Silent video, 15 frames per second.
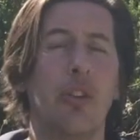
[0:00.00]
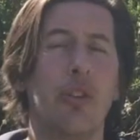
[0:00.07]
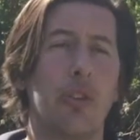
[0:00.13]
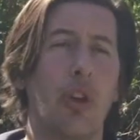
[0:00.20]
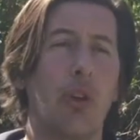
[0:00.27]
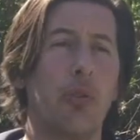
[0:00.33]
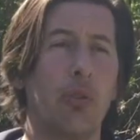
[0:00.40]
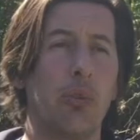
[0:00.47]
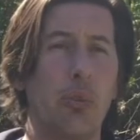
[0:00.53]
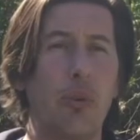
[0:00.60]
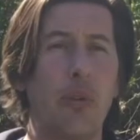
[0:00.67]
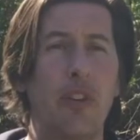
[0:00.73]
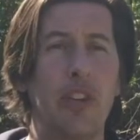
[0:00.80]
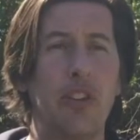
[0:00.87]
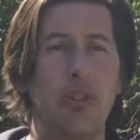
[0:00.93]
So from a
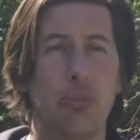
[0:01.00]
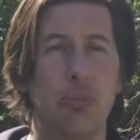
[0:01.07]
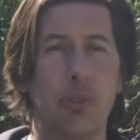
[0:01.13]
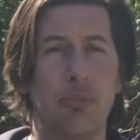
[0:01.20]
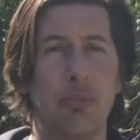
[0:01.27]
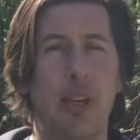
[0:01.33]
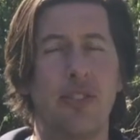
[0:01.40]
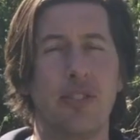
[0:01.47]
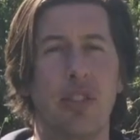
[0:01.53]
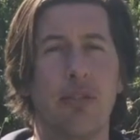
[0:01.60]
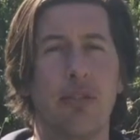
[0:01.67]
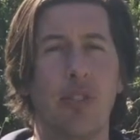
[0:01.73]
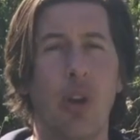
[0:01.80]
professional perspective,